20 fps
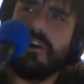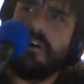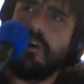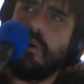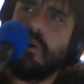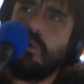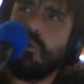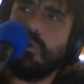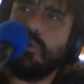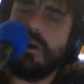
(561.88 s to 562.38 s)

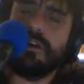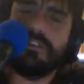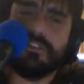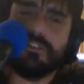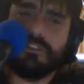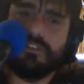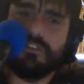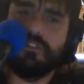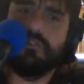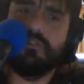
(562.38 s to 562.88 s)
"What
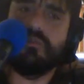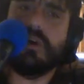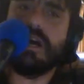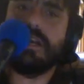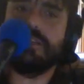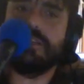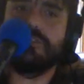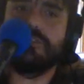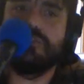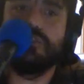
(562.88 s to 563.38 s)
do I
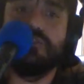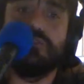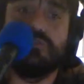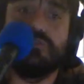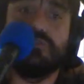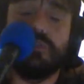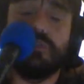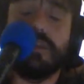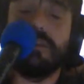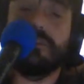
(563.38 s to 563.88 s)
do?"
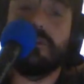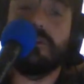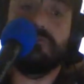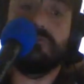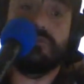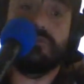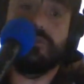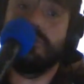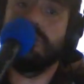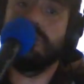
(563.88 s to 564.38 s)
And don't
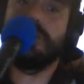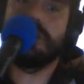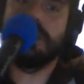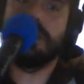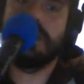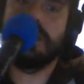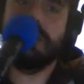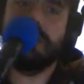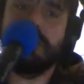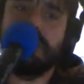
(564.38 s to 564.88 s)
do it yet,
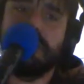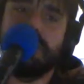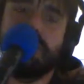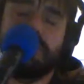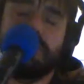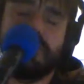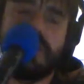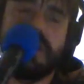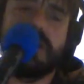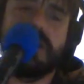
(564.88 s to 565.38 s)
but you
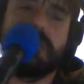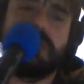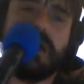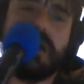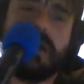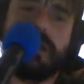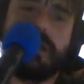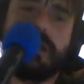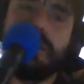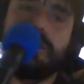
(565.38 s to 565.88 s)
think about
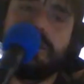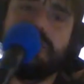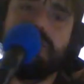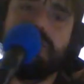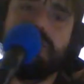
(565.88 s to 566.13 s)
it, and you